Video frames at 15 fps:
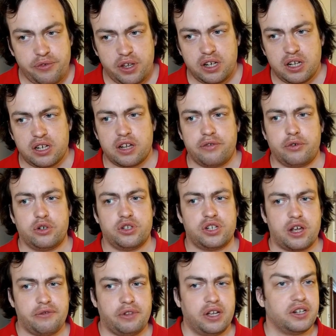data for
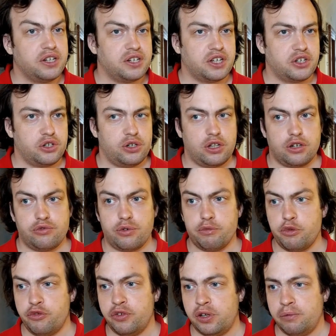staff line detection and
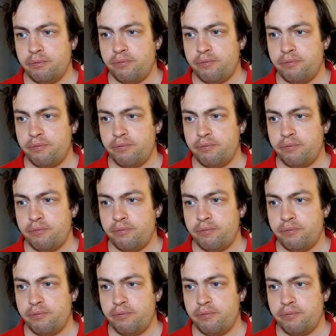removal.